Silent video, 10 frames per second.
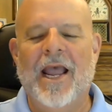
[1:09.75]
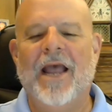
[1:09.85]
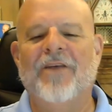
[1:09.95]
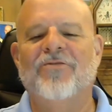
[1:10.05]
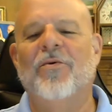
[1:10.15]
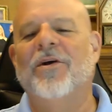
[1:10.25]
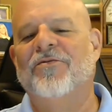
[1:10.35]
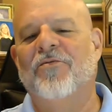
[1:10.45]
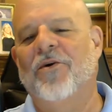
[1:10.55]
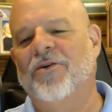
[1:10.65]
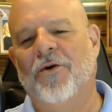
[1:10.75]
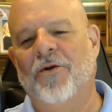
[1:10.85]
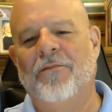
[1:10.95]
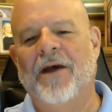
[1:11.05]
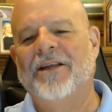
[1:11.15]
as was
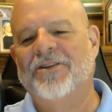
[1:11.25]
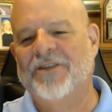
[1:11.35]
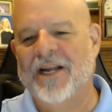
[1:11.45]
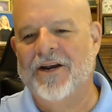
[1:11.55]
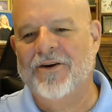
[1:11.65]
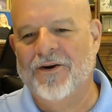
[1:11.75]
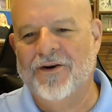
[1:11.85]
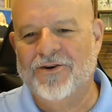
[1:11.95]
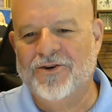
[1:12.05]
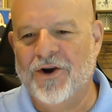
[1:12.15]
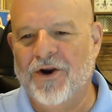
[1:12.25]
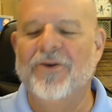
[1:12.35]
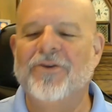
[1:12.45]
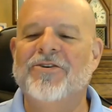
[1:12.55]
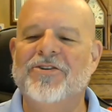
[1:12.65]
foretold by Senator
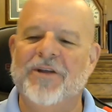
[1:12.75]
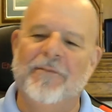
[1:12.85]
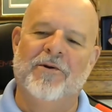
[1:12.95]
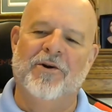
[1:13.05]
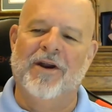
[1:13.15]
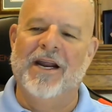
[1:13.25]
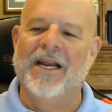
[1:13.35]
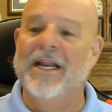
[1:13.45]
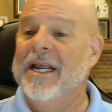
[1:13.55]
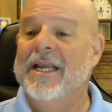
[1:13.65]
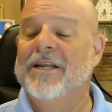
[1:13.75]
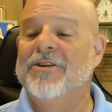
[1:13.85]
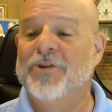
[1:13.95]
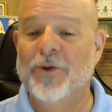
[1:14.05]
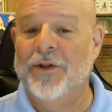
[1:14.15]
Charles Sumner in
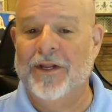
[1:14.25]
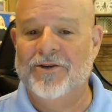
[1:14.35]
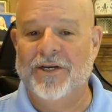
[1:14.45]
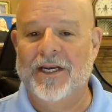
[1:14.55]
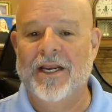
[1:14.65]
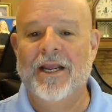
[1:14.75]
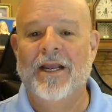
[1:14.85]
Lincoln's eulogy.